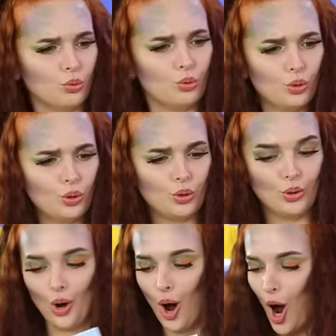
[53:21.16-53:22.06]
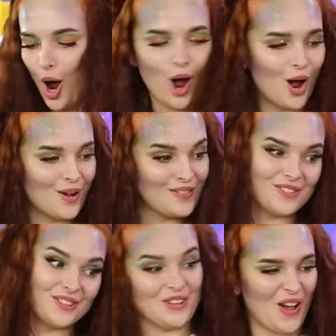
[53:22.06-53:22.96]
Oh yeah,
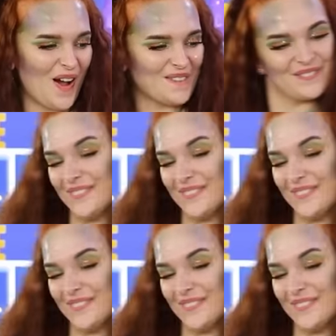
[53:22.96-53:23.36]
follow me!